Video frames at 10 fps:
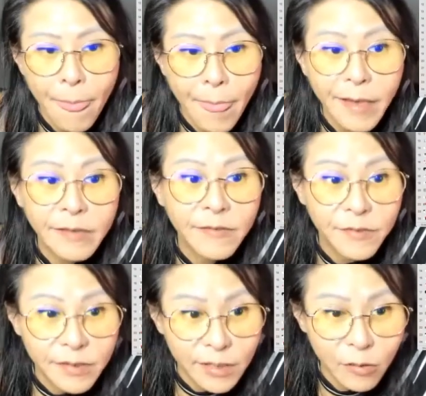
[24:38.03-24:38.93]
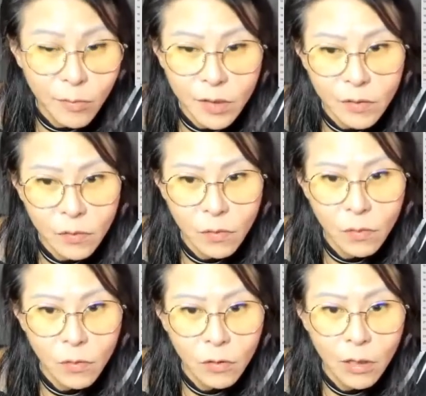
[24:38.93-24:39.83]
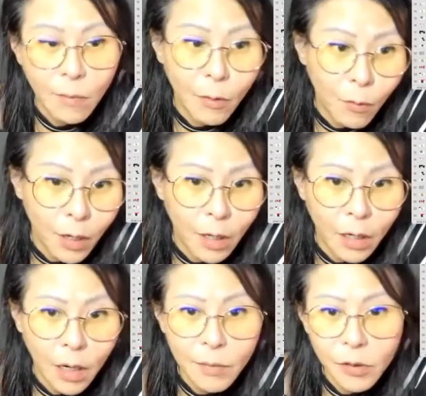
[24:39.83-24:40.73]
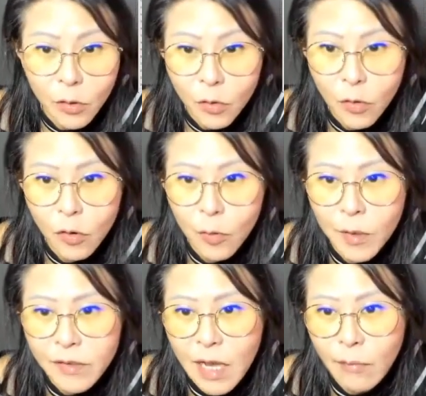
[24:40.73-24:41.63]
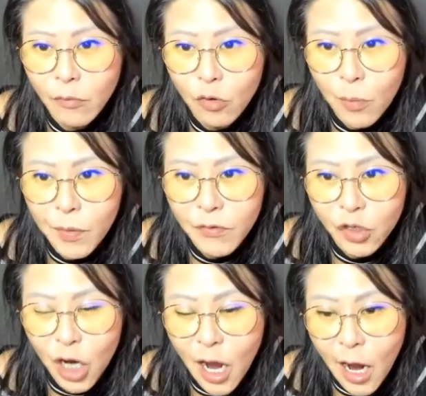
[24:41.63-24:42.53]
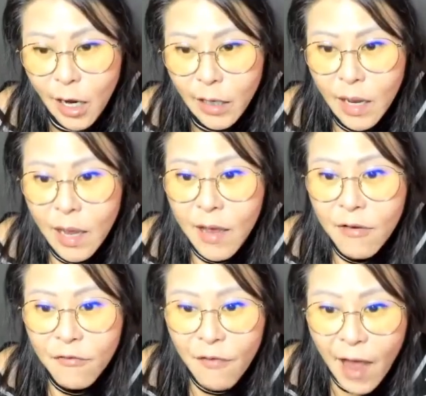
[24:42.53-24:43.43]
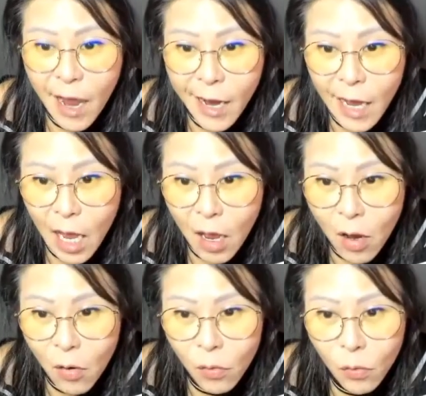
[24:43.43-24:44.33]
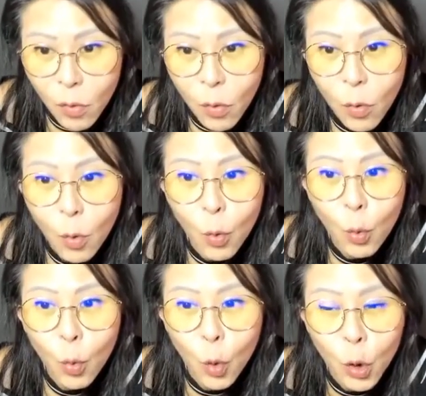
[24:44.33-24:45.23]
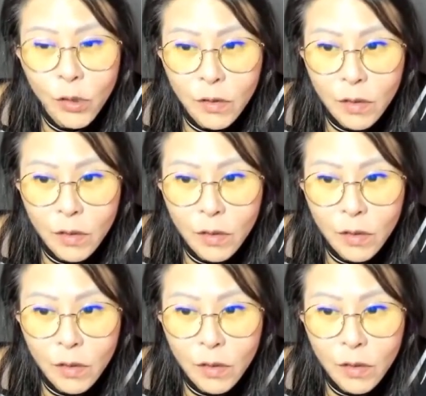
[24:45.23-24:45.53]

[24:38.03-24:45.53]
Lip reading: That's the first thing you must know. Number one. Number two, you must come to your birth chart, find out wood,